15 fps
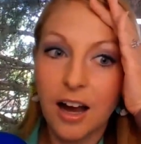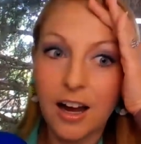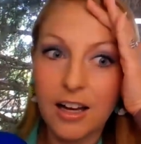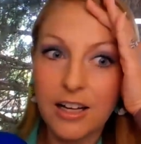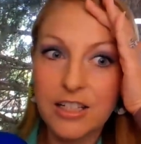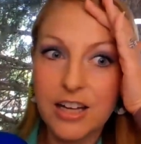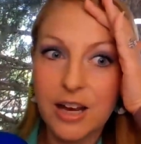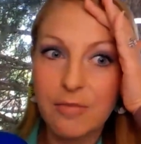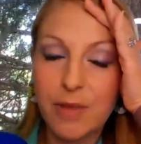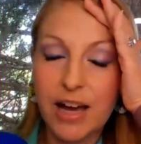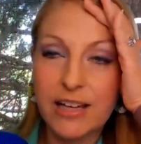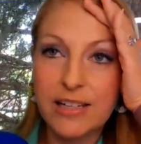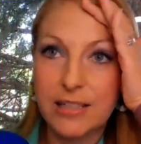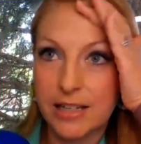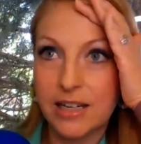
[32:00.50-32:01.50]
gosh, am I
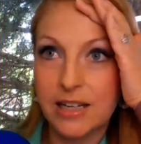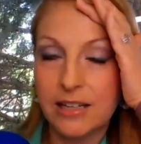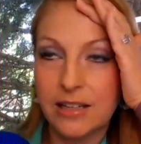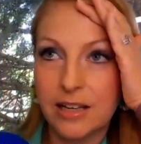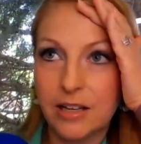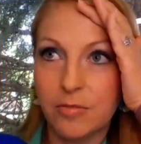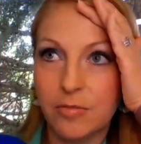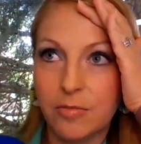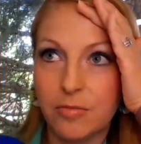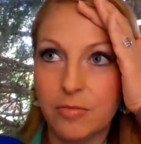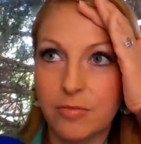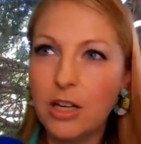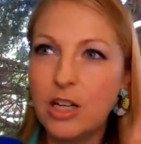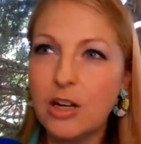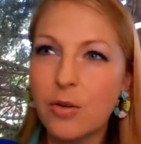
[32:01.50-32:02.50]
sending them,
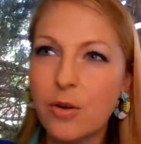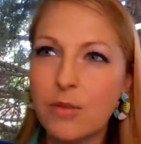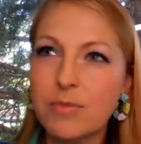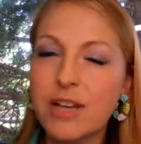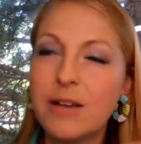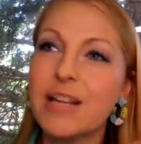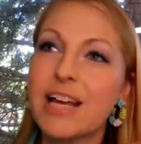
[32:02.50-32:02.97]
you know what I'm saying?